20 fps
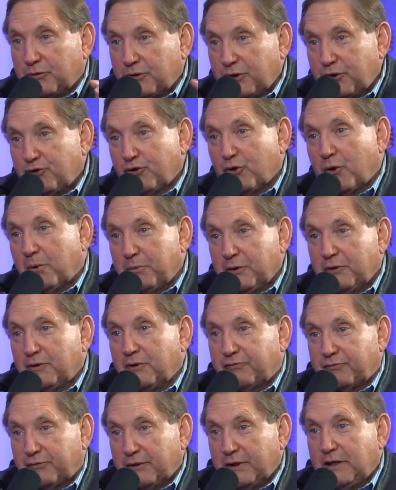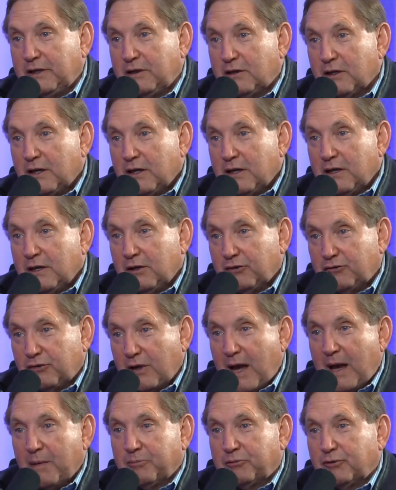When they show up in the fleet, it's
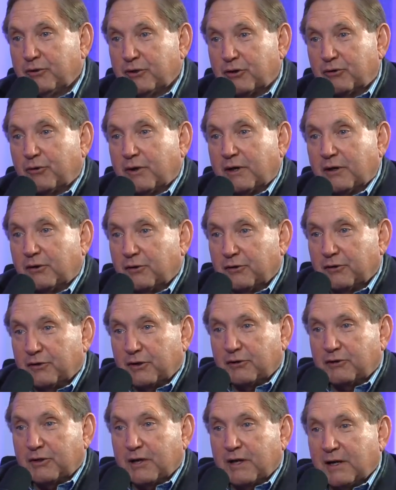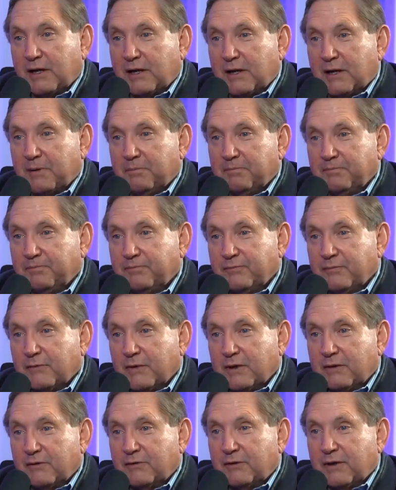absolutely critical that they
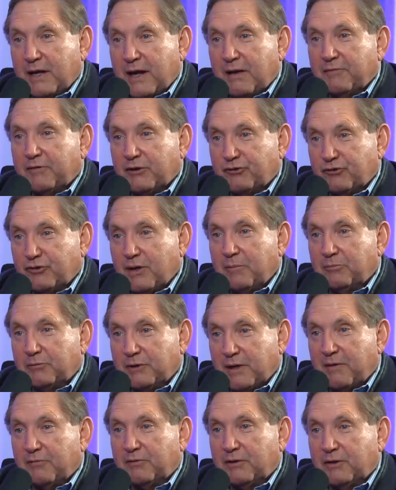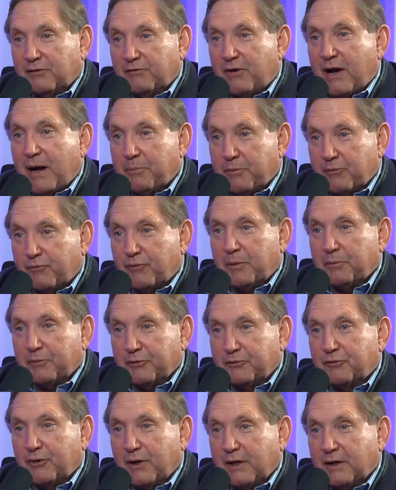have that same level of
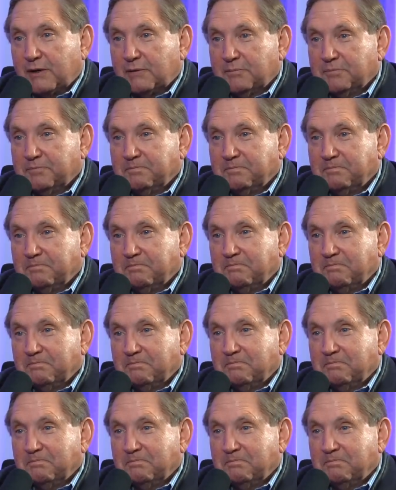high-performance training. Yeah, yeah.